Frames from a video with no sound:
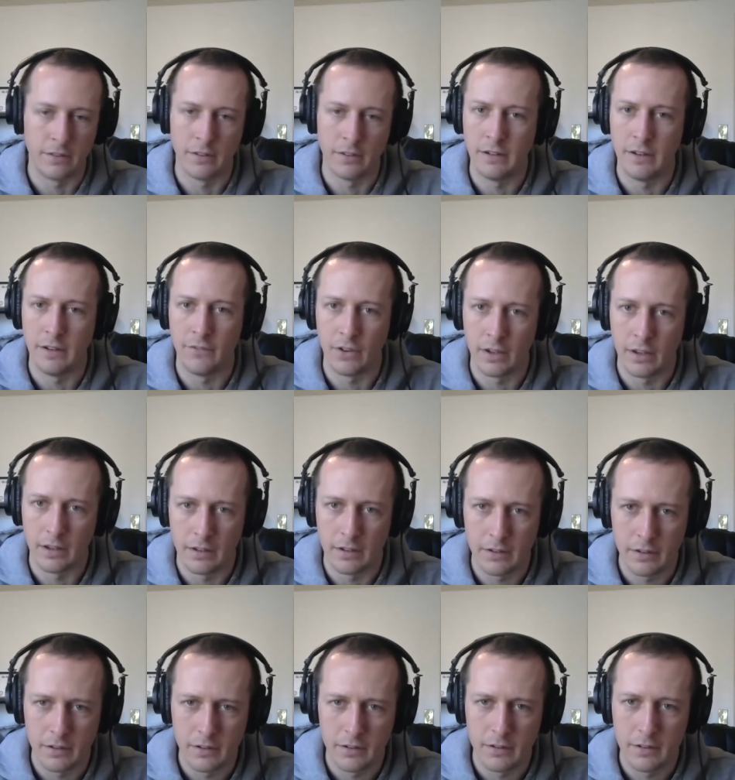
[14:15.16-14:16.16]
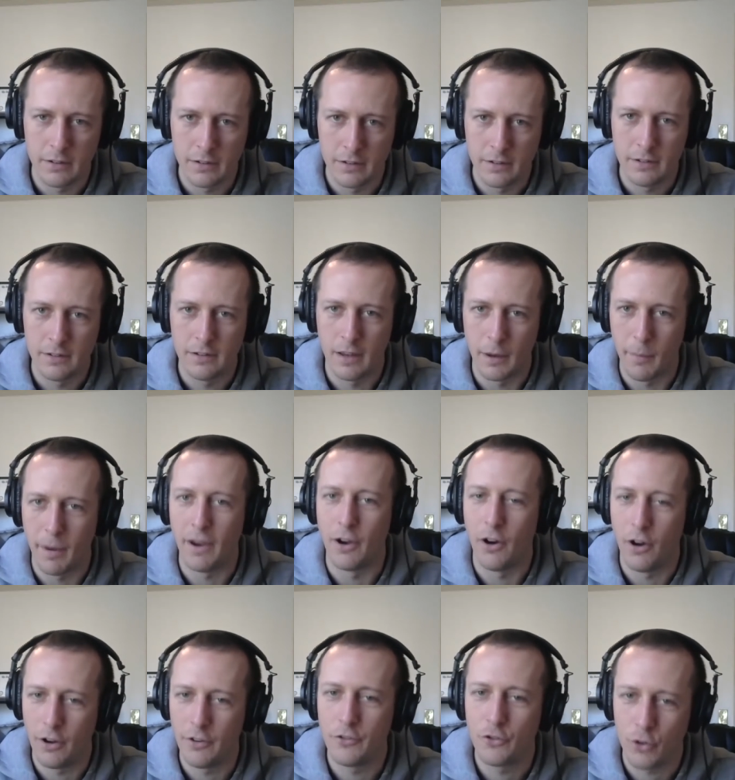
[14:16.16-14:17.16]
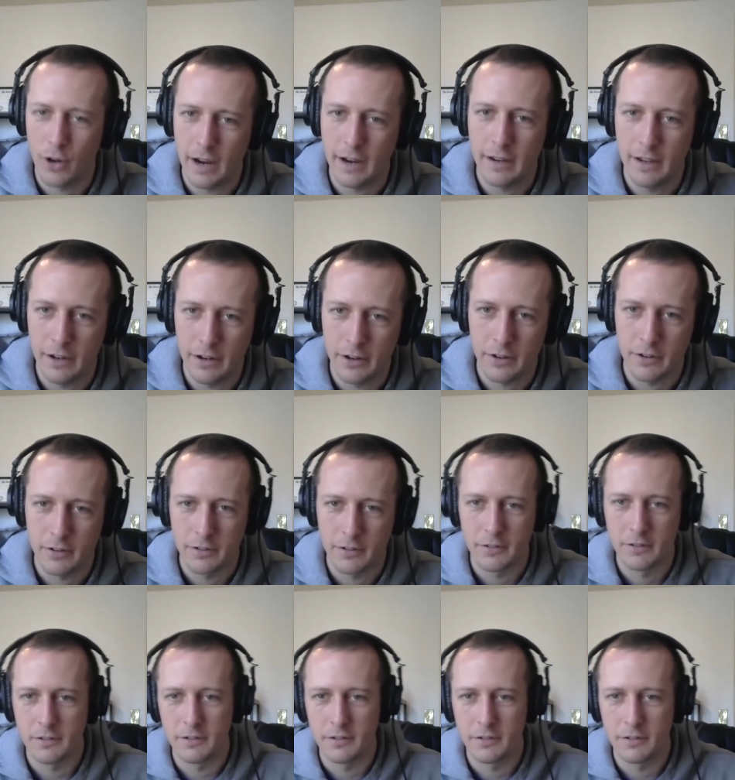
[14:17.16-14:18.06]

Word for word: significant. Am I on track here?